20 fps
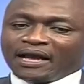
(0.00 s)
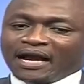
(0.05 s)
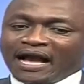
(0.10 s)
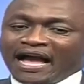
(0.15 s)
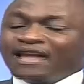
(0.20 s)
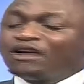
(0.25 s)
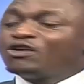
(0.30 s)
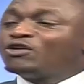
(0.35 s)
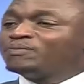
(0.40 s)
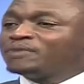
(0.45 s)

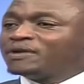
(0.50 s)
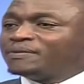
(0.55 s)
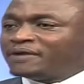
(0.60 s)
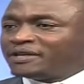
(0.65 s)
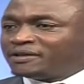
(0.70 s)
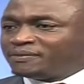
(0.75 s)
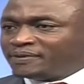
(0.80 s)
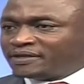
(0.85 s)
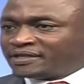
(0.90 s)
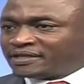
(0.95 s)
I
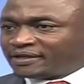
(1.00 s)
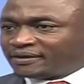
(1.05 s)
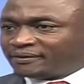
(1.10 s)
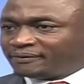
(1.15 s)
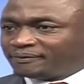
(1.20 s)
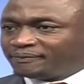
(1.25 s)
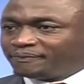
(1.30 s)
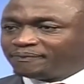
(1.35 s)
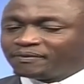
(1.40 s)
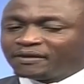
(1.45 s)
compliment Peter.
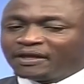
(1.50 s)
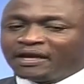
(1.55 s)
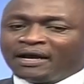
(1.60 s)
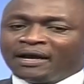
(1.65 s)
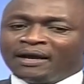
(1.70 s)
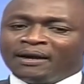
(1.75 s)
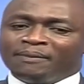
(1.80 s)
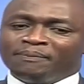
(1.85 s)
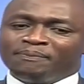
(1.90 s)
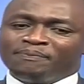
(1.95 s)

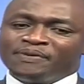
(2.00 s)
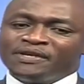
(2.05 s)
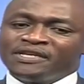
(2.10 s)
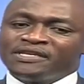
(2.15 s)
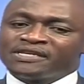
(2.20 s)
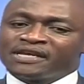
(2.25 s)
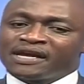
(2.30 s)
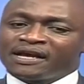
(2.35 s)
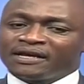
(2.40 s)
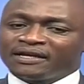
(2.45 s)

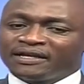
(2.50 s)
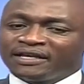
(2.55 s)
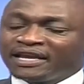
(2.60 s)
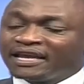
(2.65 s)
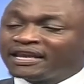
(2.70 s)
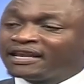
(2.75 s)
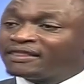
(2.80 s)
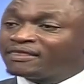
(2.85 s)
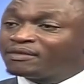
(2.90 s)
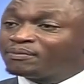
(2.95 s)
Peter
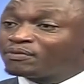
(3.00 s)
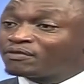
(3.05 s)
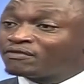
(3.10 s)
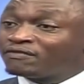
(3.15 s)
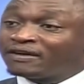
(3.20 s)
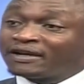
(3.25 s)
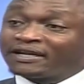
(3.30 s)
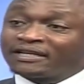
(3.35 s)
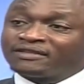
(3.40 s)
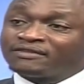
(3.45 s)
Kenneth
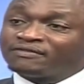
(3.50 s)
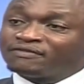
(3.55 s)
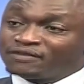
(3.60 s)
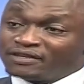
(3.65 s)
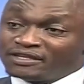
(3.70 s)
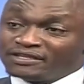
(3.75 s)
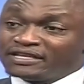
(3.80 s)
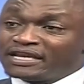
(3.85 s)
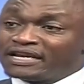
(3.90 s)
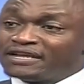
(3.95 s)
provides for
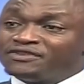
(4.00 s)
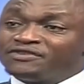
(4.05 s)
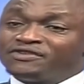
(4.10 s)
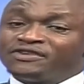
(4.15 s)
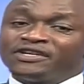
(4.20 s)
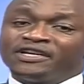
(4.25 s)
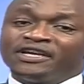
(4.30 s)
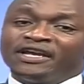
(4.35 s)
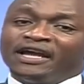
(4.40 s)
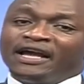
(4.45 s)
this
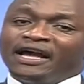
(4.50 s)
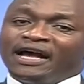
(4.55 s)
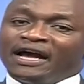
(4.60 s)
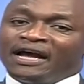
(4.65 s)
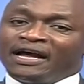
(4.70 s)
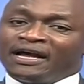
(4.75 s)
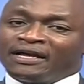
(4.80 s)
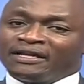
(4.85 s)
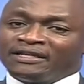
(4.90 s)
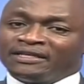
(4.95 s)
country
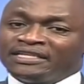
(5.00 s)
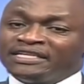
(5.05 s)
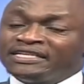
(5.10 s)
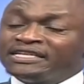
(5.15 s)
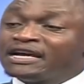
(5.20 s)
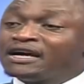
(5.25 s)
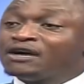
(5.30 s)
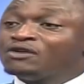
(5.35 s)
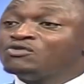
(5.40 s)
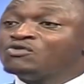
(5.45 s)
a
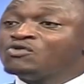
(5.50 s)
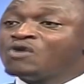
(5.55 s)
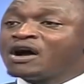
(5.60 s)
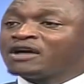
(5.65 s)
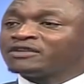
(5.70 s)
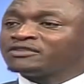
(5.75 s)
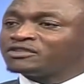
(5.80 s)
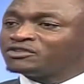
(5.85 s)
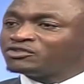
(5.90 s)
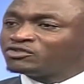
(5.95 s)
leader who
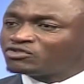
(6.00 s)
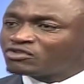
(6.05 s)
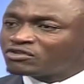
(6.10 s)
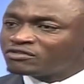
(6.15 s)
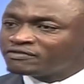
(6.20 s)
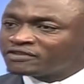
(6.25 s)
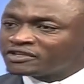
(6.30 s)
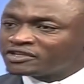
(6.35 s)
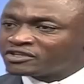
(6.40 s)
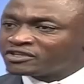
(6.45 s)
has a
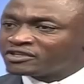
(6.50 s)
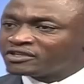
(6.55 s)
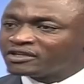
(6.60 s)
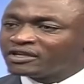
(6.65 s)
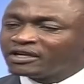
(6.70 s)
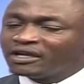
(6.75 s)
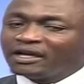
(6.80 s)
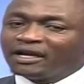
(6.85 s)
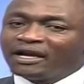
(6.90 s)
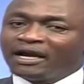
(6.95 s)
strong vision,
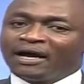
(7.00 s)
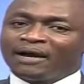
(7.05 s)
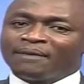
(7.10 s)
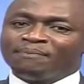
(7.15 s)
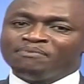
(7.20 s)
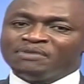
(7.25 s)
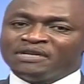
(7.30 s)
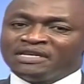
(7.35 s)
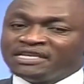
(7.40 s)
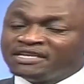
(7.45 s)

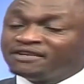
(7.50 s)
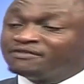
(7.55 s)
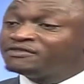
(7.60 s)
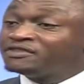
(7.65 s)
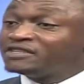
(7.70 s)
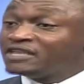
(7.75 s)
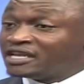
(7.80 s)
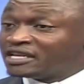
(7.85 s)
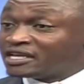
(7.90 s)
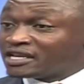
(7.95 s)

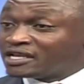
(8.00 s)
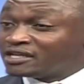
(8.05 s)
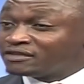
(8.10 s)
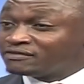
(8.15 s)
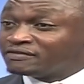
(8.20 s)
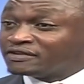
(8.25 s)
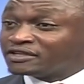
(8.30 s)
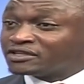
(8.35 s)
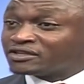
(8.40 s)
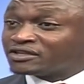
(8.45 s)
believes in his
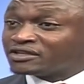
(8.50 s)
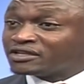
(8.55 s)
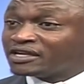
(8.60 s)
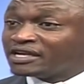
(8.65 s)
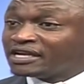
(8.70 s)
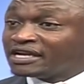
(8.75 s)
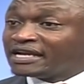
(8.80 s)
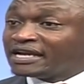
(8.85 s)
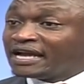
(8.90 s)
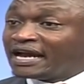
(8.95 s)
vision,
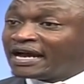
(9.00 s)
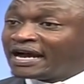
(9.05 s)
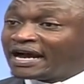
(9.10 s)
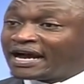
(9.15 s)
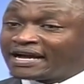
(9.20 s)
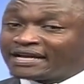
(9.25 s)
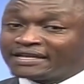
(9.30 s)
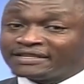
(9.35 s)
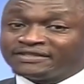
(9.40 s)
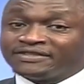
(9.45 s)

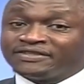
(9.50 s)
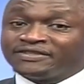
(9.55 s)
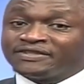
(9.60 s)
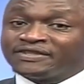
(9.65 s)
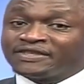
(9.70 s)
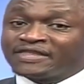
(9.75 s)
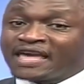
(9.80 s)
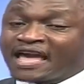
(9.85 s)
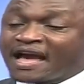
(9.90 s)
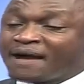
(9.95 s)
has
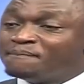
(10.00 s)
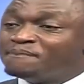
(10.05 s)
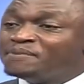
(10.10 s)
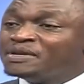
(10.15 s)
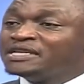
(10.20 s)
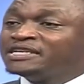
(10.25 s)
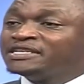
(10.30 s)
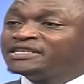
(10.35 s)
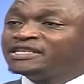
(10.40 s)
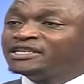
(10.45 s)
the
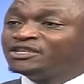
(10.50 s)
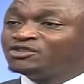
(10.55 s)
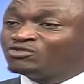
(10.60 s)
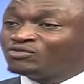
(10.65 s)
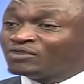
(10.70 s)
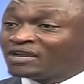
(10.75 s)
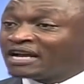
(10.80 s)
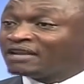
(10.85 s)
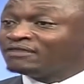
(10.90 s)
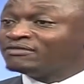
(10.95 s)
ability to
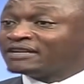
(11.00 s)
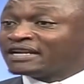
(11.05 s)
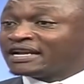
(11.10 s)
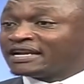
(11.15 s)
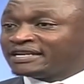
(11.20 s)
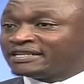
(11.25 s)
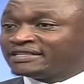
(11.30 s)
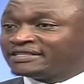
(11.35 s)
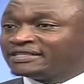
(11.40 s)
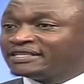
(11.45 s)

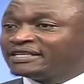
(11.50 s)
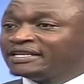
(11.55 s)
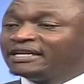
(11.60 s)
galvanize